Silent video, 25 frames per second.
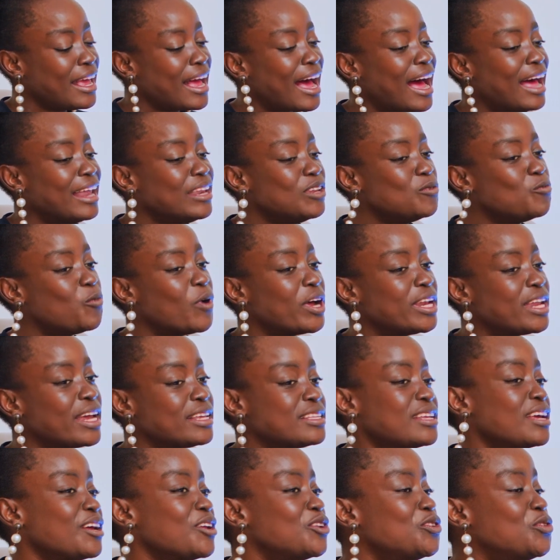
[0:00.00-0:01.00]
And what I
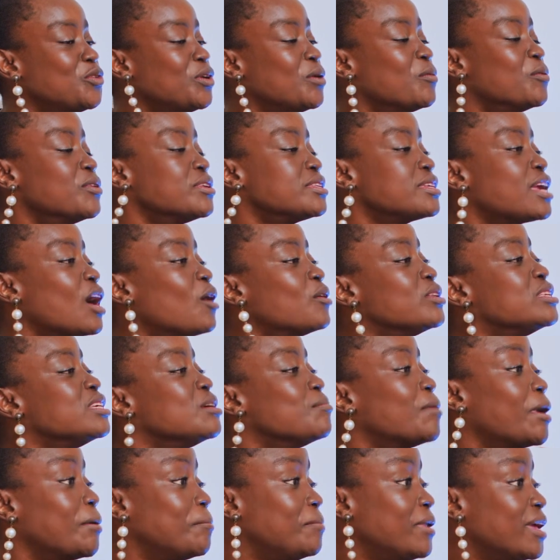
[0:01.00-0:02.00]
started doing was counting
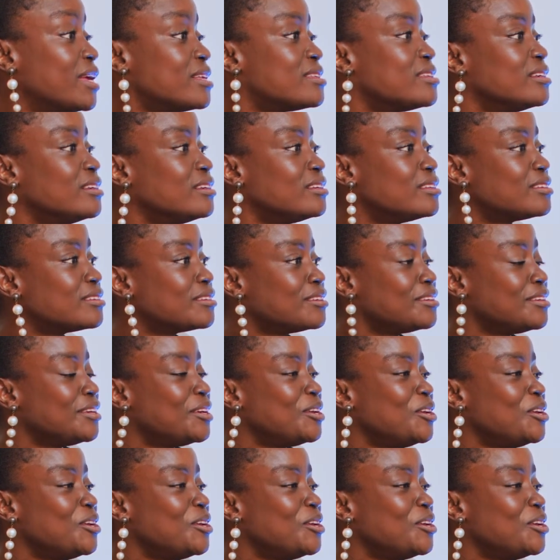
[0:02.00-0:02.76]
my blessings.